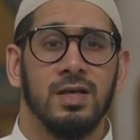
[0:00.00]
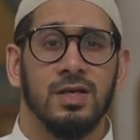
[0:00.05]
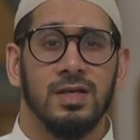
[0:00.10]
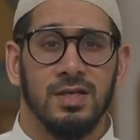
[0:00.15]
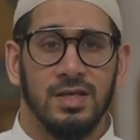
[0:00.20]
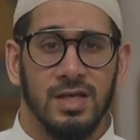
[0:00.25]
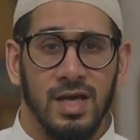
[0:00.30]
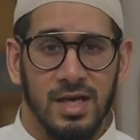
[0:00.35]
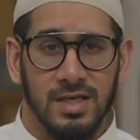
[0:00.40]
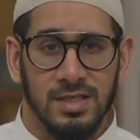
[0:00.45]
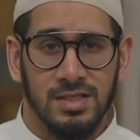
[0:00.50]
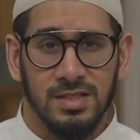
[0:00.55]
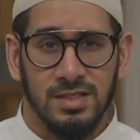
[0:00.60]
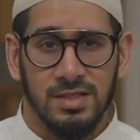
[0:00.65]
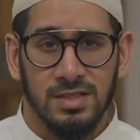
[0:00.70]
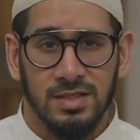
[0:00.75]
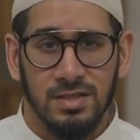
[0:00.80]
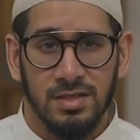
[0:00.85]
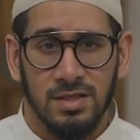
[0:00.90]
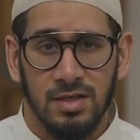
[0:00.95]

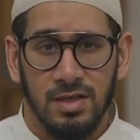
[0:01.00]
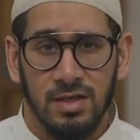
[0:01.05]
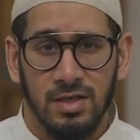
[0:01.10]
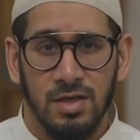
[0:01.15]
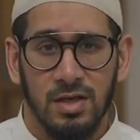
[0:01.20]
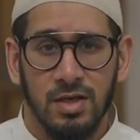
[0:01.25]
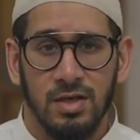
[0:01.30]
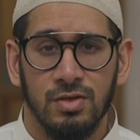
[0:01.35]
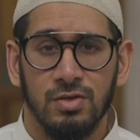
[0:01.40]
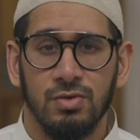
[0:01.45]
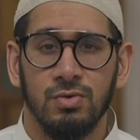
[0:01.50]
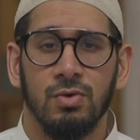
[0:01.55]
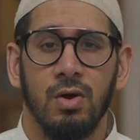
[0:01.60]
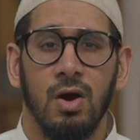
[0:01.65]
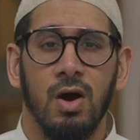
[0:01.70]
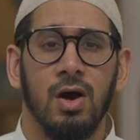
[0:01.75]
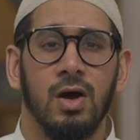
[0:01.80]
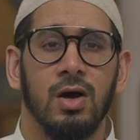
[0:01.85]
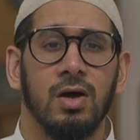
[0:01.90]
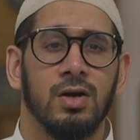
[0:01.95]
Yes, you
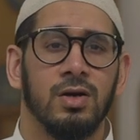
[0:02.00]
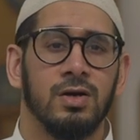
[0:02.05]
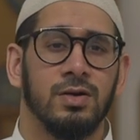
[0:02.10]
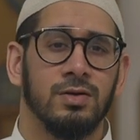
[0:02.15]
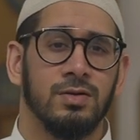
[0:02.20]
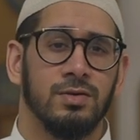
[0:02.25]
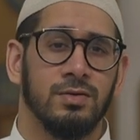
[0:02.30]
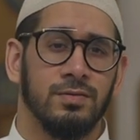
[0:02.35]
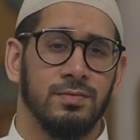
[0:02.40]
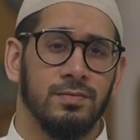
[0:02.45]
are.